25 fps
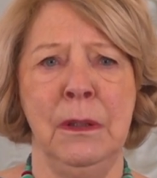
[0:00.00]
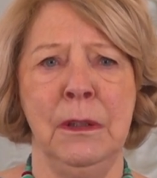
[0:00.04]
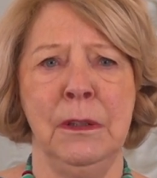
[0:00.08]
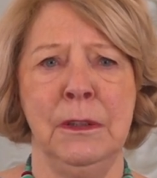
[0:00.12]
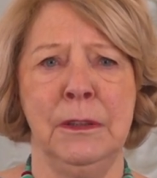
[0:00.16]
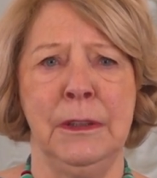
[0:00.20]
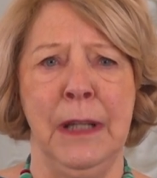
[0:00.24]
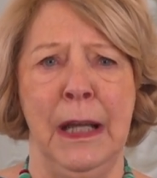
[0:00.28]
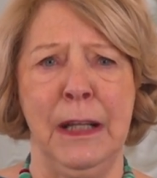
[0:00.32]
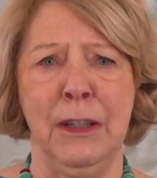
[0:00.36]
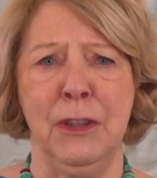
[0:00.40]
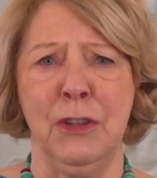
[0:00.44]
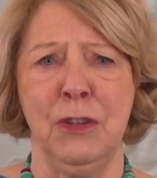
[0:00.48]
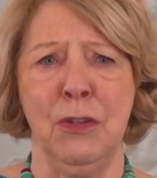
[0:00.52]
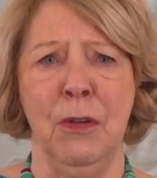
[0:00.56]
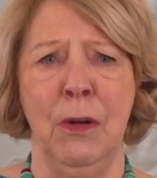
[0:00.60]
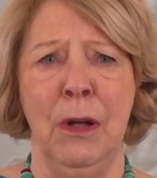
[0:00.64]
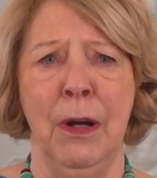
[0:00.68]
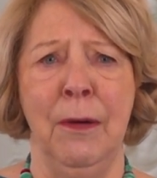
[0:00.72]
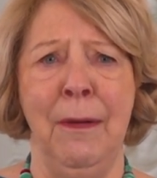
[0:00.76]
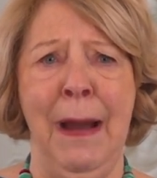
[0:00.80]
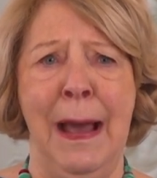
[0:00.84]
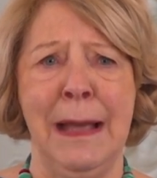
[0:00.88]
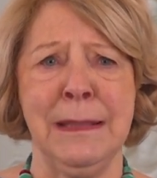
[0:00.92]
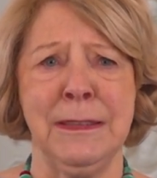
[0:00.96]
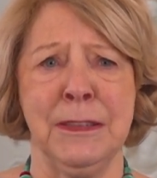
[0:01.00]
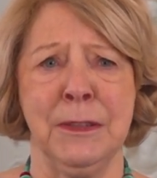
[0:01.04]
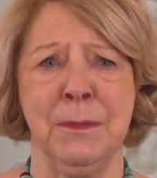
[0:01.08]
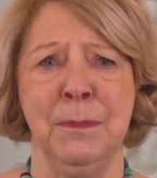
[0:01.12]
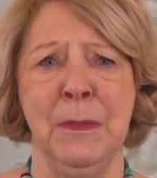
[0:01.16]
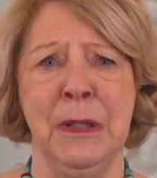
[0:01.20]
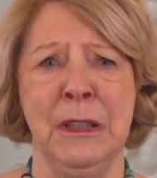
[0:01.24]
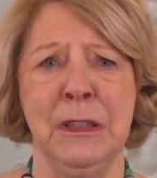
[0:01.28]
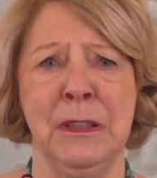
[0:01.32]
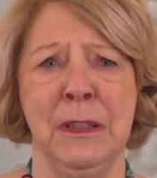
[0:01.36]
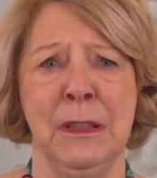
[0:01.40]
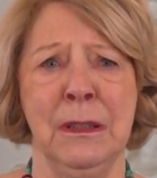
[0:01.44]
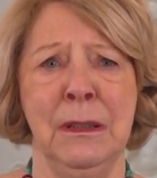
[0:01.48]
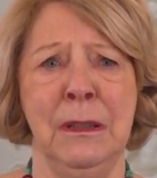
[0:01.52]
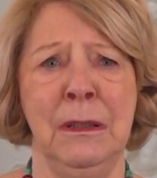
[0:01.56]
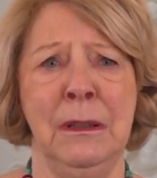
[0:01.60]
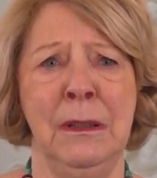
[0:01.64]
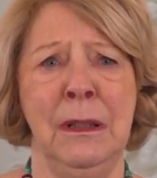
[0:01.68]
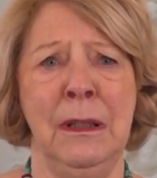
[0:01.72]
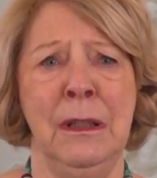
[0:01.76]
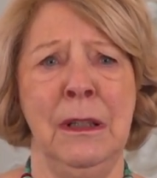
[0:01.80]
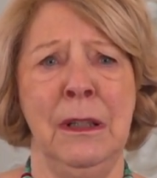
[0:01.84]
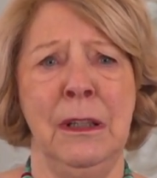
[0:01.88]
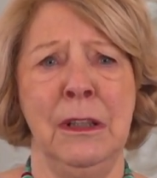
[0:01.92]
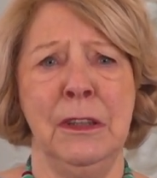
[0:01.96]
sexual harassment,
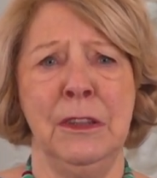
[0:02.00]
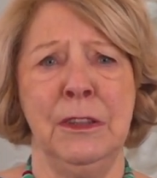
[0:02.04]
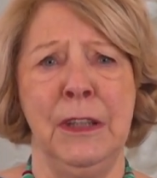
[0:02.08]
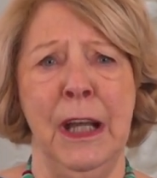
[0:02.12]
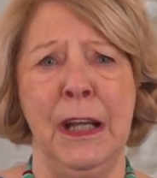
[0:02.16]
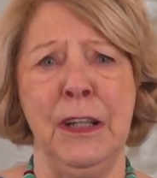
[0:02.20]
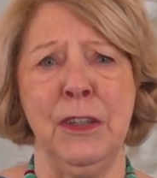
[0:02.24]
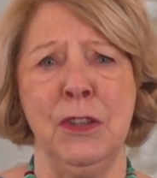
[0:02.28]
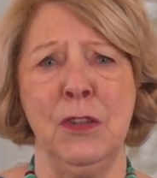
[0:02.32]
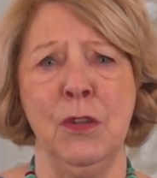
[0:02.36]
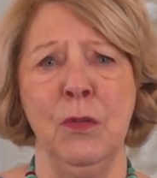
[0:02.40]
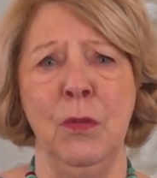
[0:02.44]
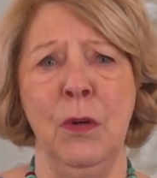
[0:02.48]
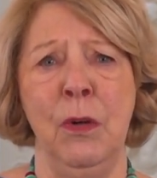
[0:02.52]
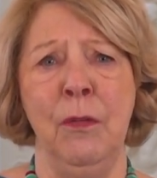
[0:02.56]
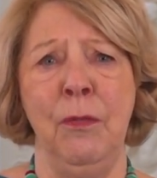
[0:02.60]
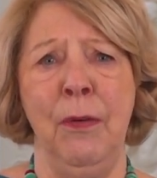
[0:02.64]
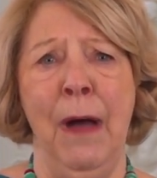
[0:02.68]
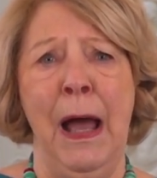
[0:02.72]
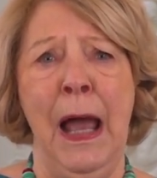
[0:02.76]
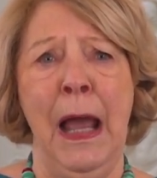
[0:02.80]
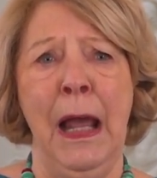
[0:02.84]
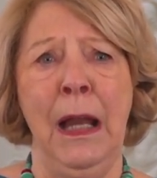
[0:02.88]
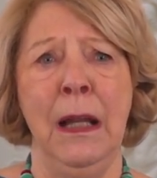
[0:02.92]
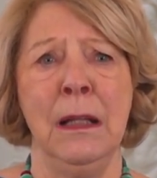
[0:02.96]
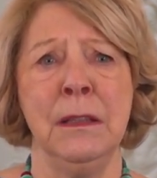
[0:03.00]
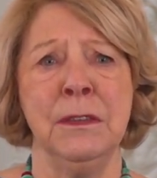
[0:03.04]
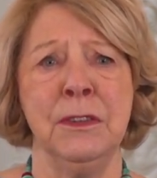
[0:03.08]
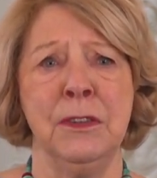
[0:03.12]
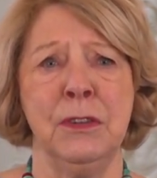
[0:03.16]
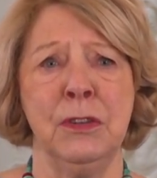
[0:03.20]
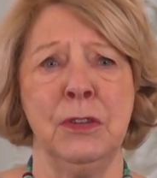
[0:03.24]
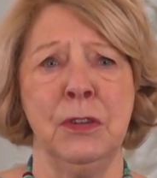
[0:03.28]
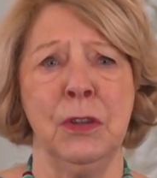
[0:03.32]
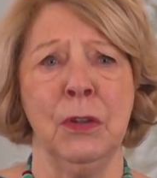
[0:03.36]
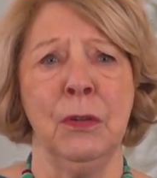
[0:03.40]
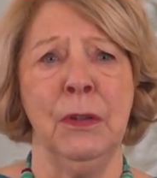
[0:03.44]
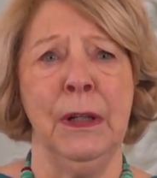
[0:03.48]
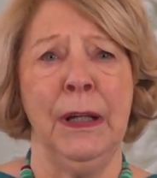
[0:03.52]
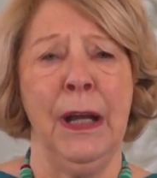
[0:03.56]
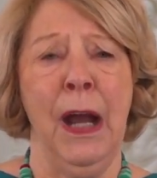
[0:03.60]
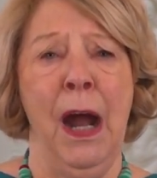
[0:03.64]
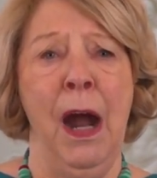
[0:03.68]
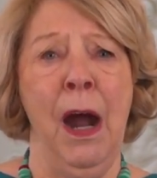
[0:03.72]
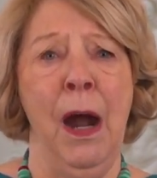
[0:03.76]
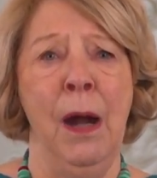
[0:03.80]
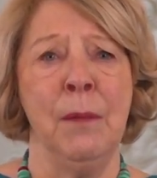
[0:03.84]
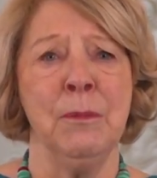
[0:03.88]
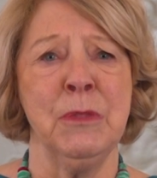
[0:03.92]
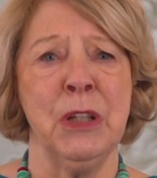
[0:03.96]
sexual violence during
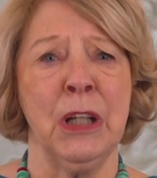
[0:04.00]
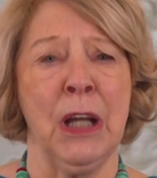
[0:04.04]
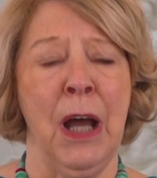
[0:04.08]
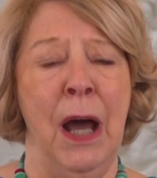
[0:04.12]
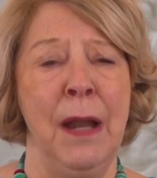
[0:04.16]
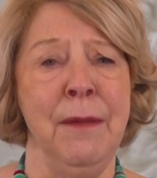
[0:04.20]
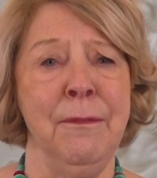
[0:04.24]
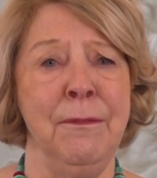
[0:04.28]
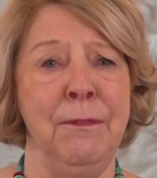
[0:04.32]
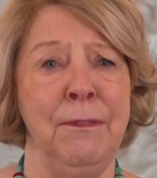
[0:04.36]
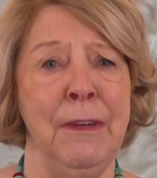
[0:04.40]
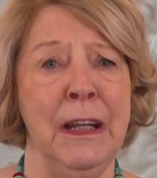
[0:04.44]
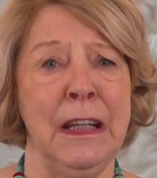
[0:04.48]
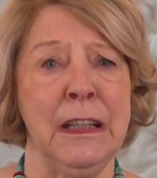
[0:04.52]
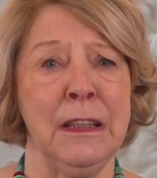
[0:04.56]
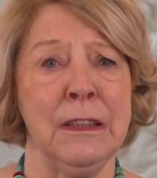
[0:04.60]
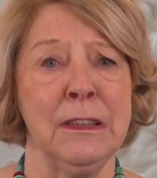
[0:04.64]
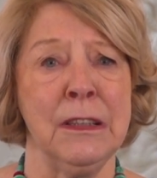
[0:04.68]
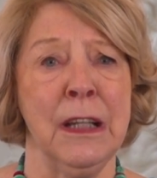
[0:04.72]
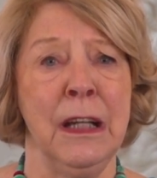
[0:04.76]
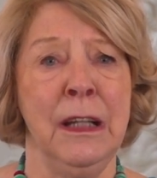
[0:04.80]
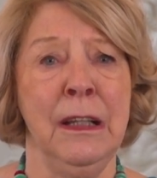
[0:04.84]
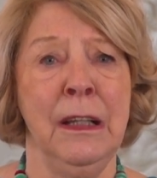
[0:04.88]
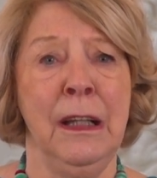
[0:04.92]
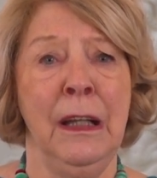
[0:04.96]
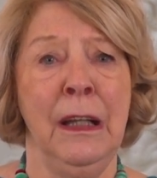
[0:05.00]
armed conflict,